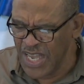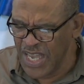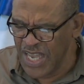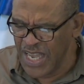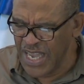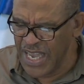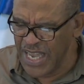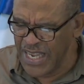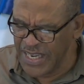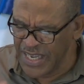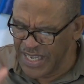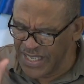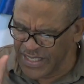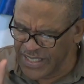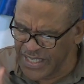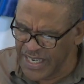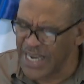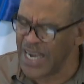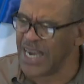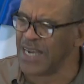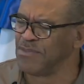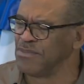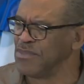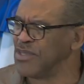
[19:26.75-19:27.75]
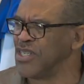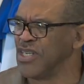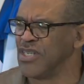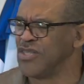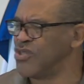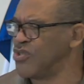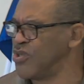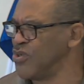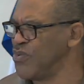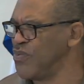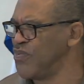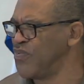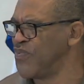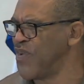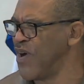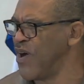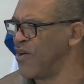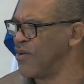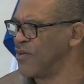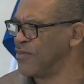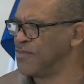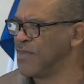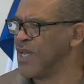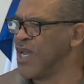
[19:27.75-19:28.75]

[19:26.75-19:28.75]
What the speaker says: and it comes in two forms.